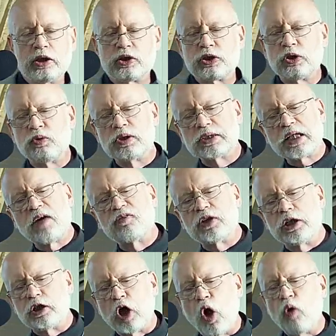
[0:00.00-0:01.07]
the two is
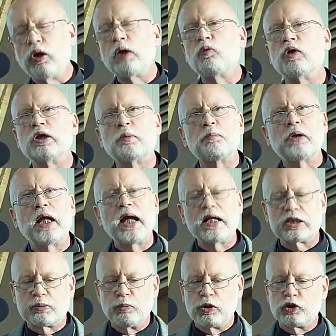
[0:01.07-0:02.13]
evident only when the
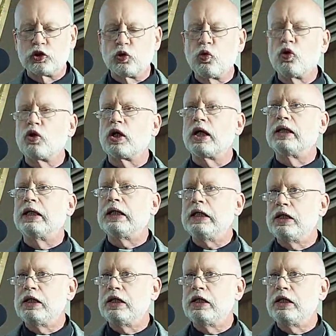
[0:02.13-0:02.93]
plants mature and the